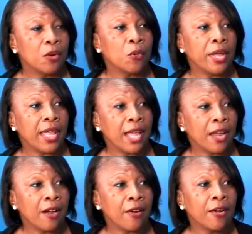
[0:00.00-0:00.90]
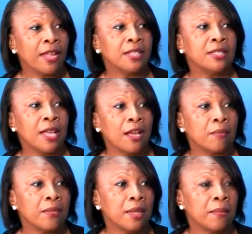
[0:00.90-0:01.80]
we're here to
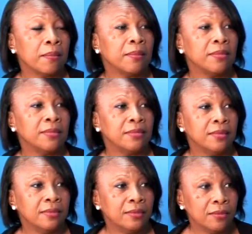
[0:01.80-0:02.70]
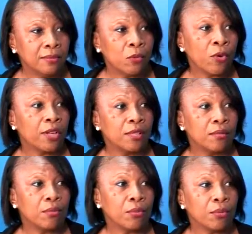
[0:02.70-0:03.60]
help them work it
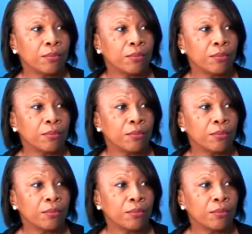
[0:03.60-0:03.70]
through.